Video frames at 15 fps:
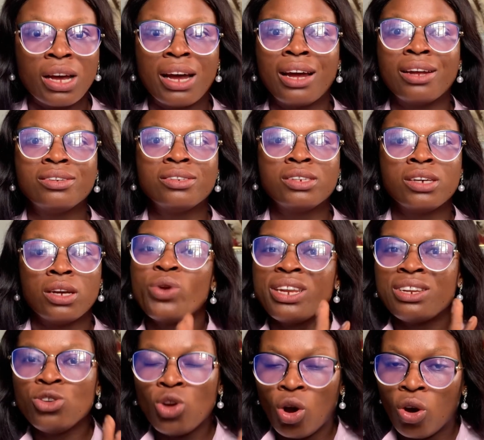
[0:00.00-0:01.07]
and with
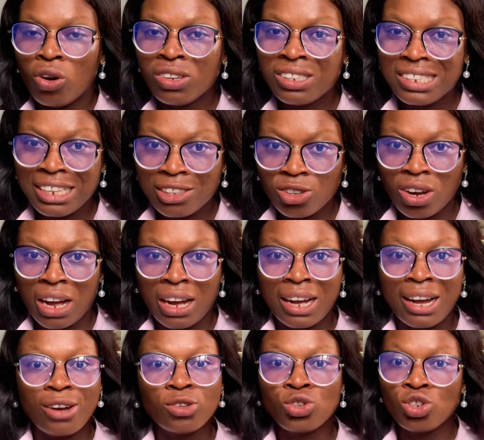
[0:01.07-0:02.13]
your old TikTok
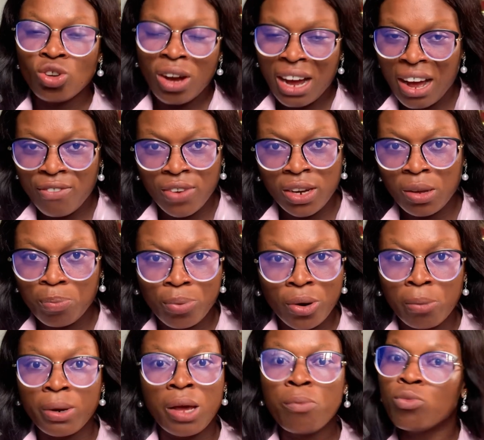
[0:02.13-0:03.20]
account, you don't have any
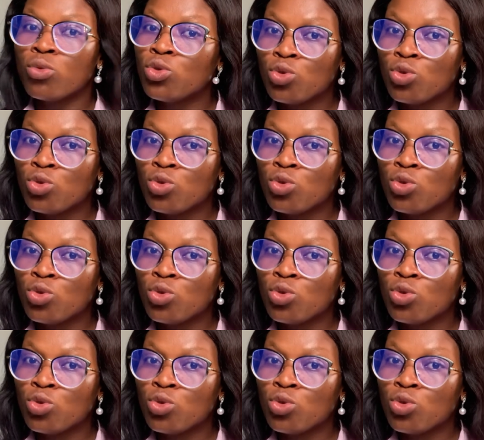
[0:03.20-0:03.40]
problem.